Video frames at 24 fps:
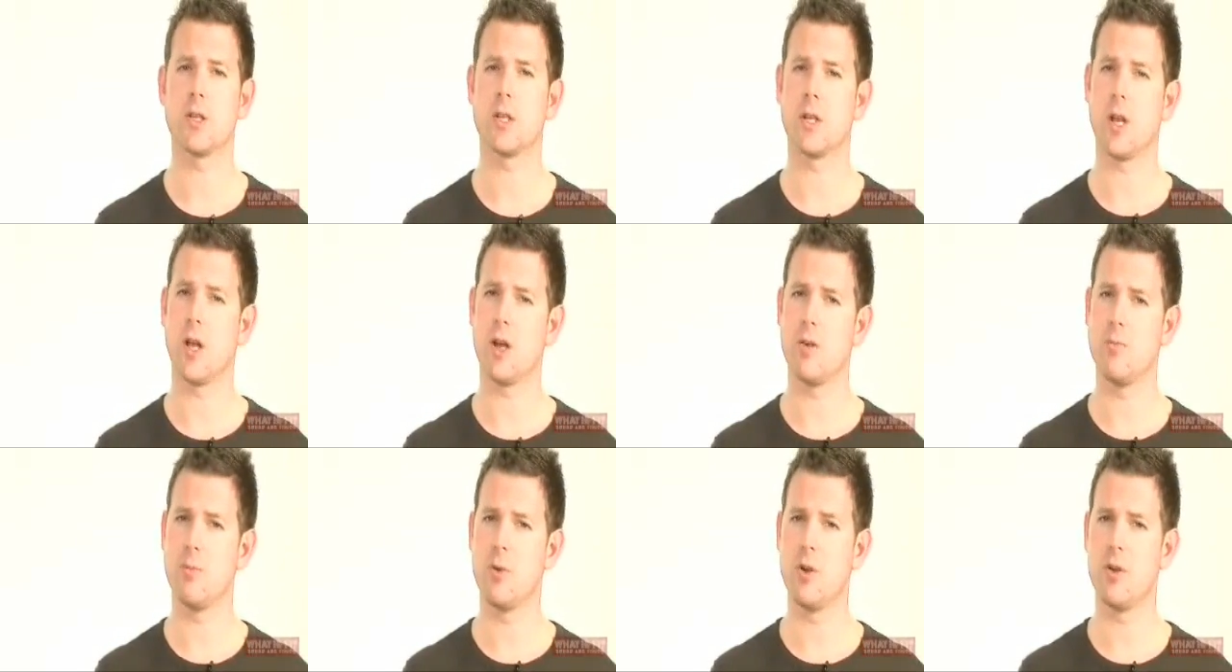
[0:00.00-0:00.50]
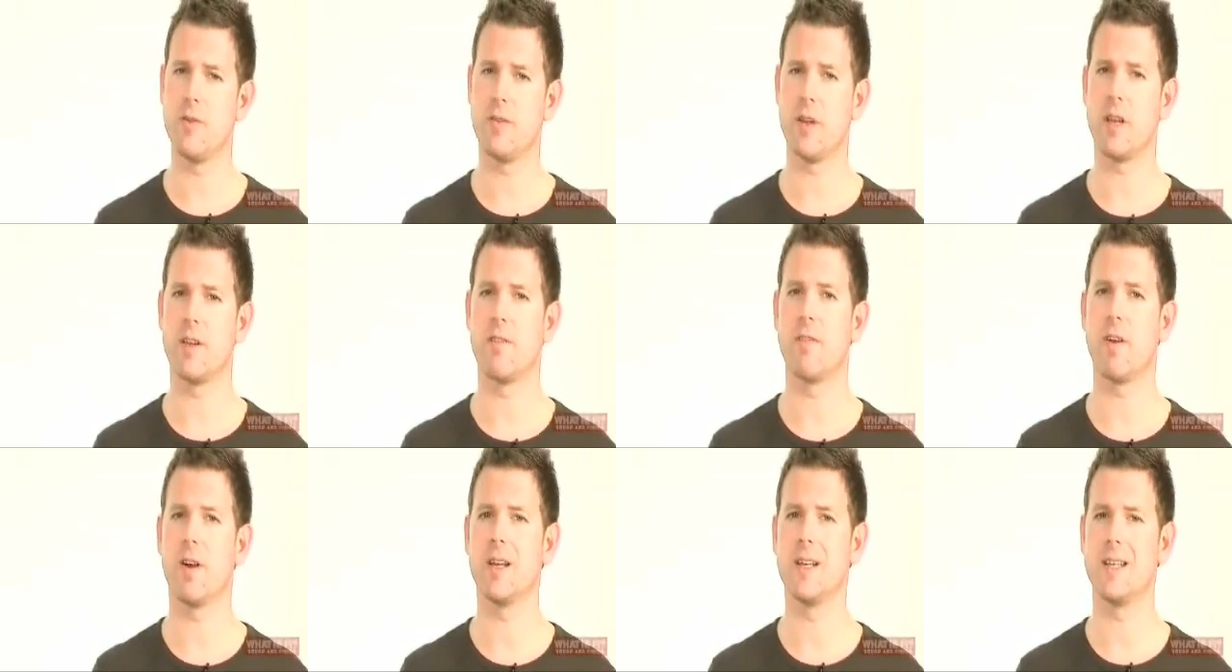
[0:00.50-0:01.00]
while
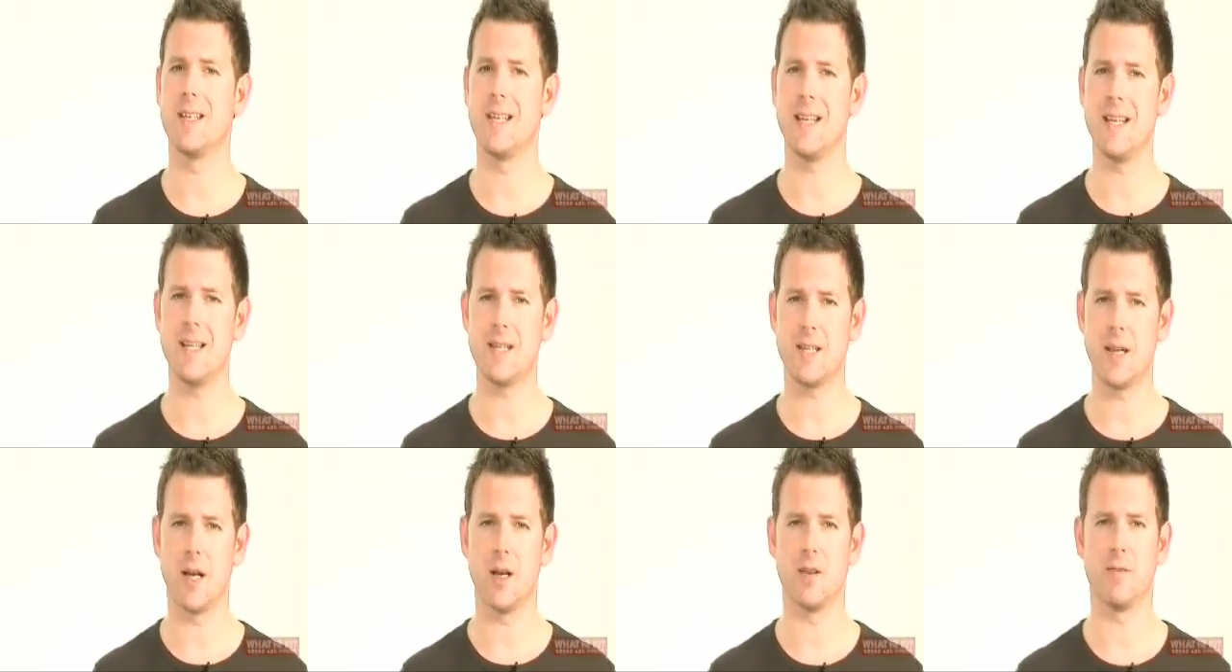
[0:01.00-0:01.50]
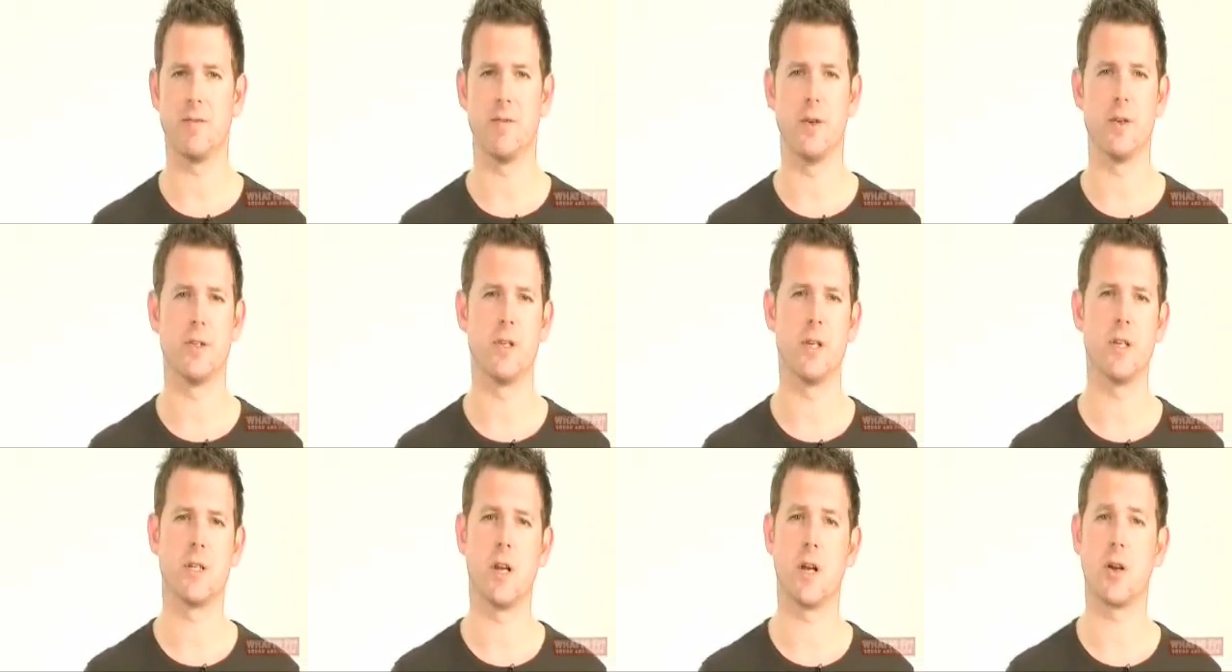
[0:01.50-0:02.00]
slow-moving, very
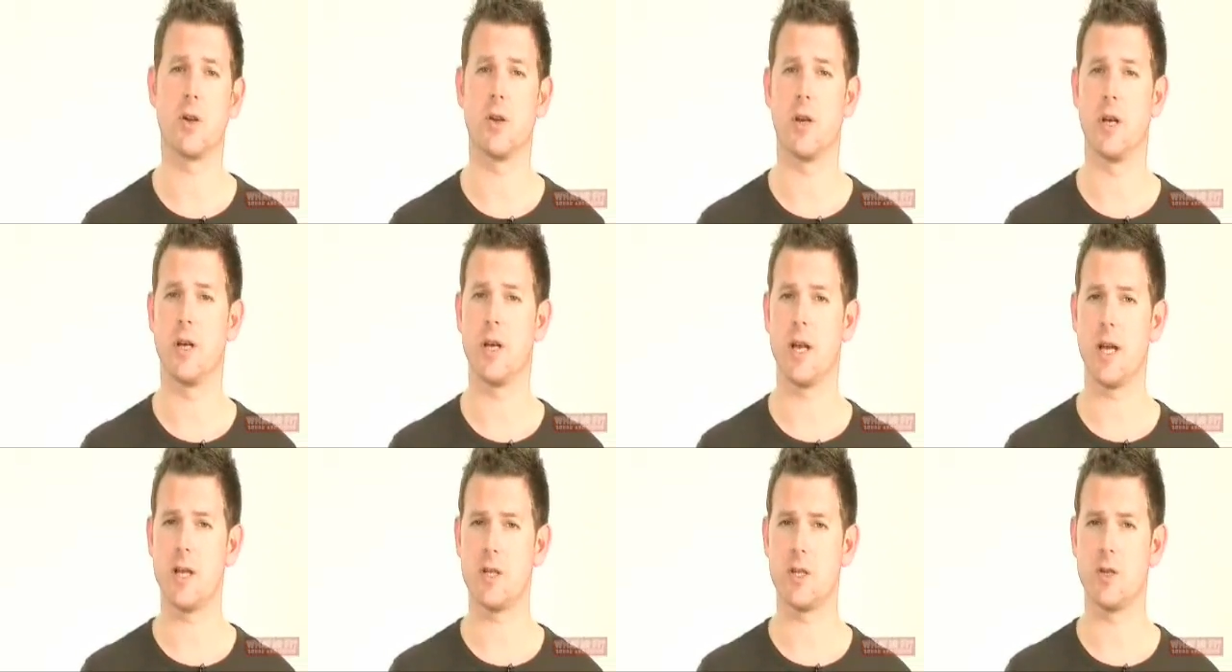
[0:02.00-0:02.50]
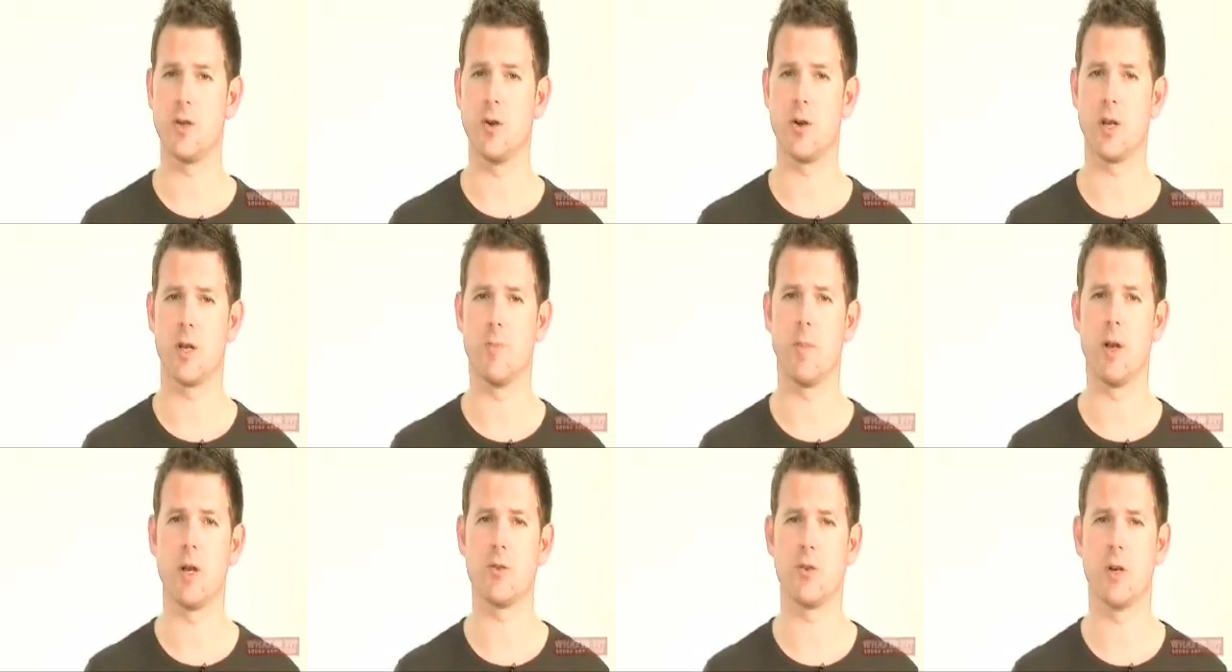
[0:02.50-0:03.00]
detailed footage, like on a
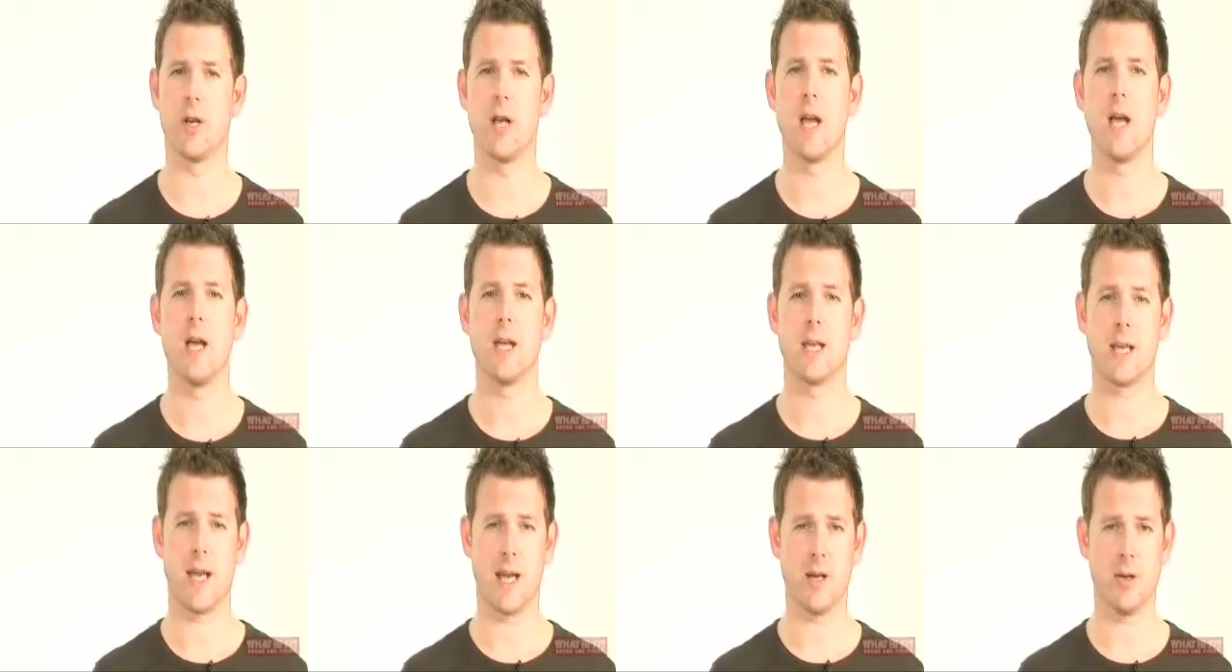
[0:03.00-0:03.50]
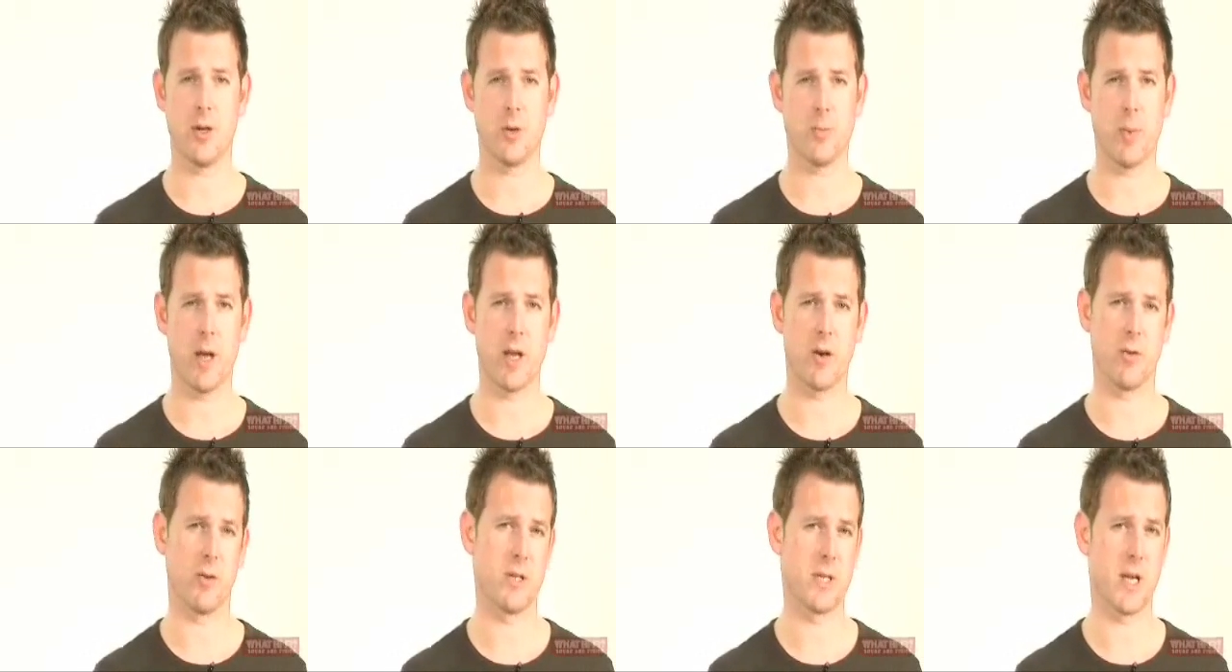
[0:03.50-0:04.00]
nature documentary,
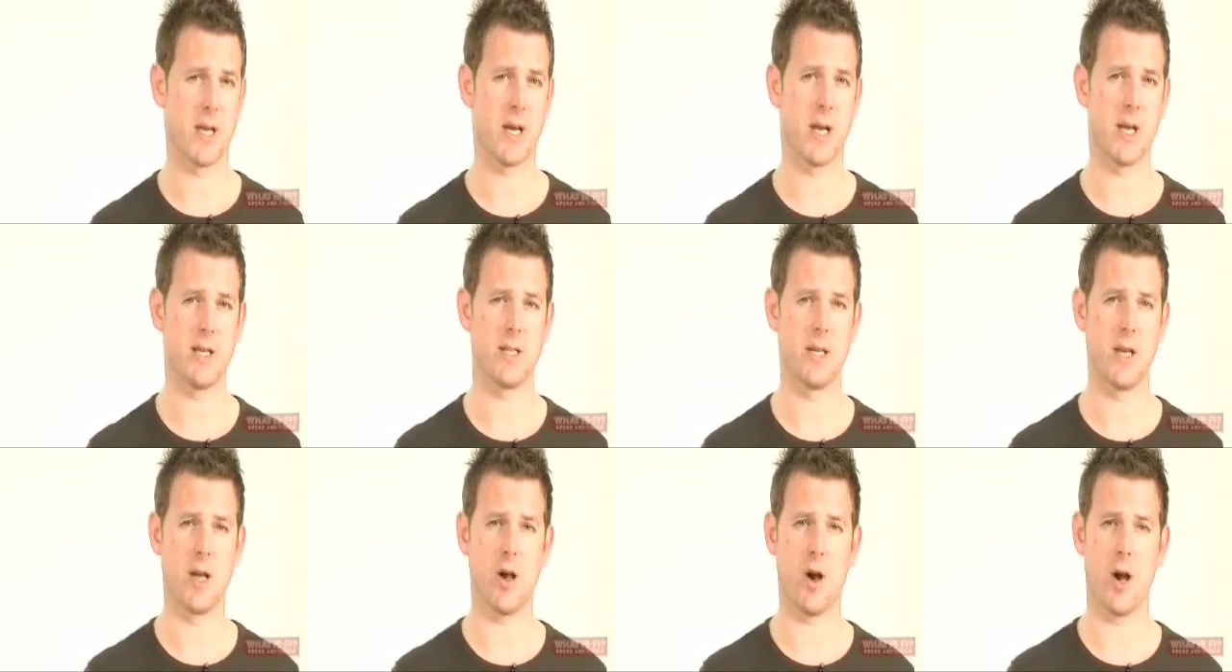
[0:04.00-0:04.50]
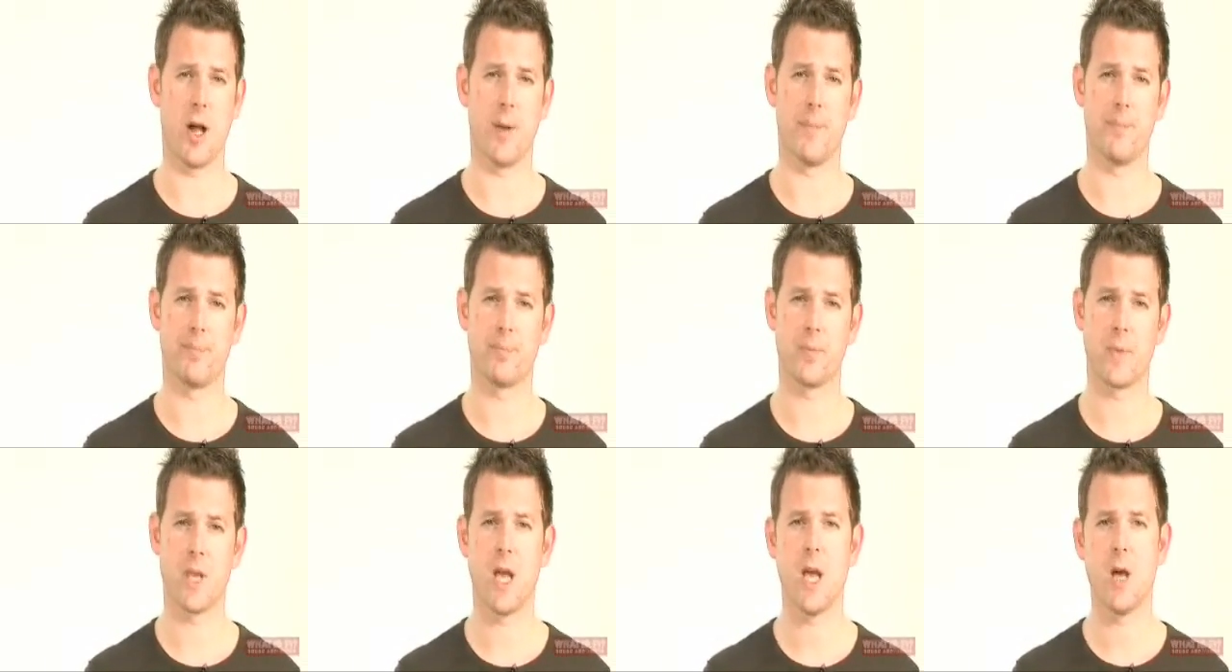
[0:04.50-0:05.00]
can look better on
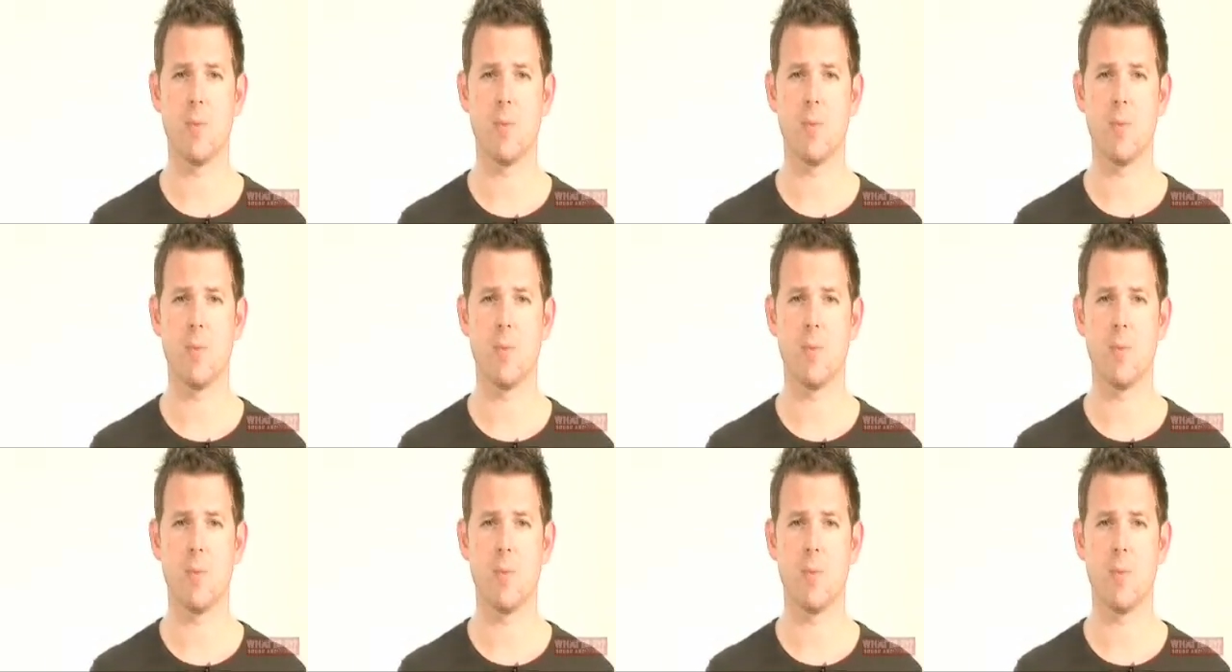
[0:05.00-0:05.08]
1080i.